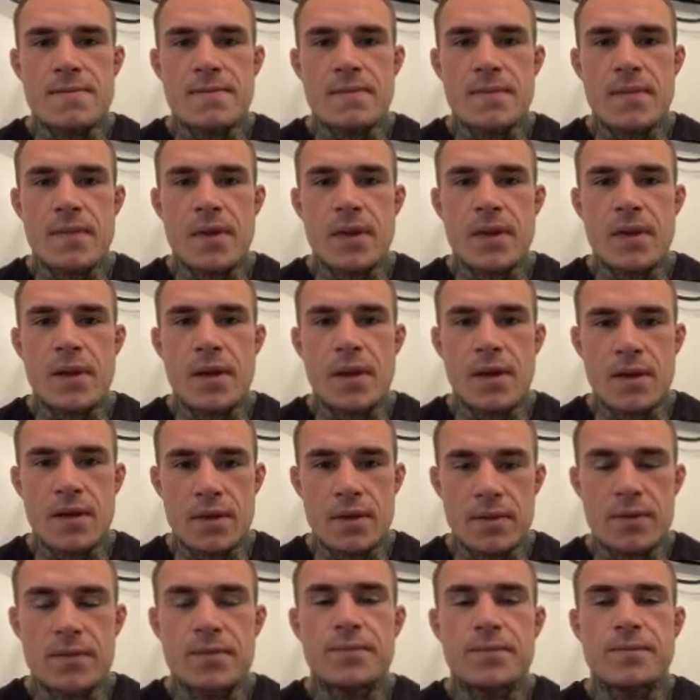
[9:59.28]

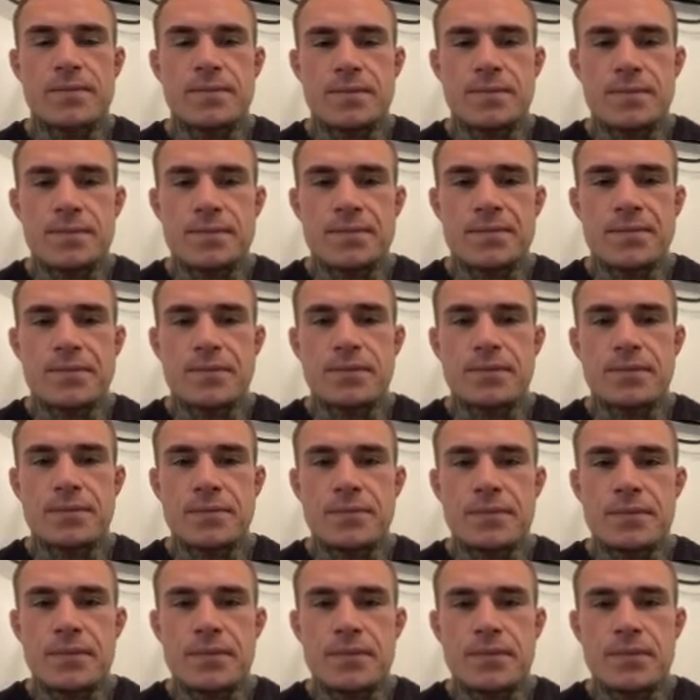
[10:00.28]

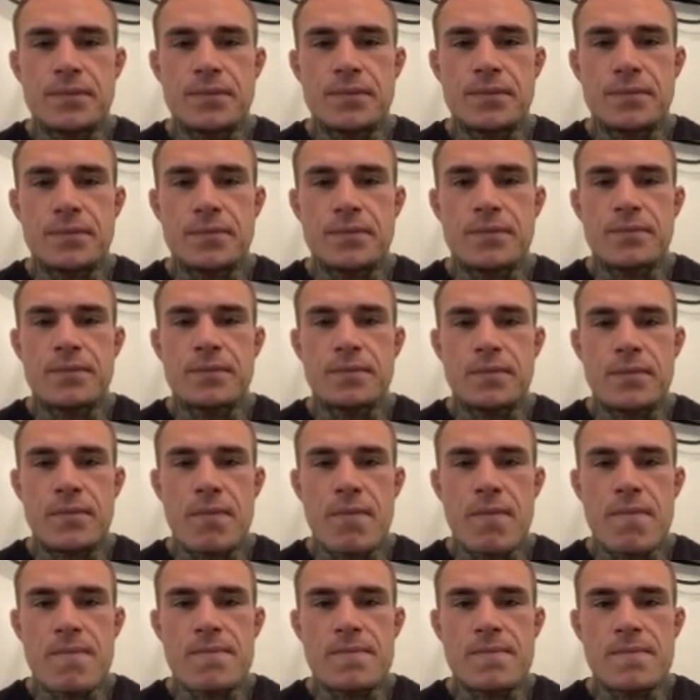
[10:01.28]

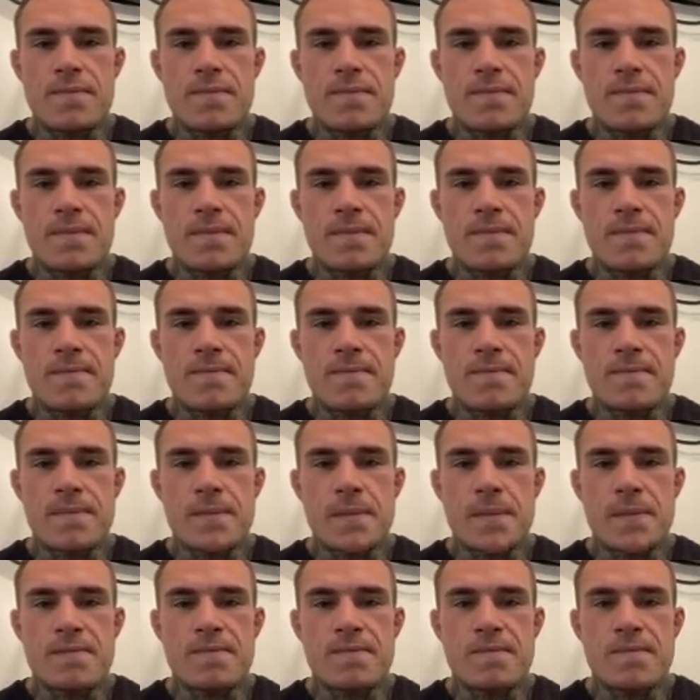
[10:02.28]

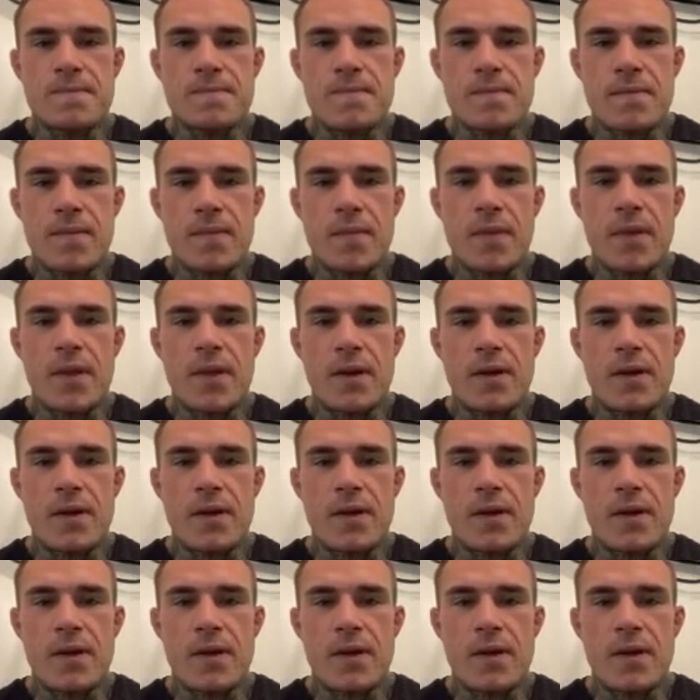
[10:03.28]
No words are spoken by the person on screen.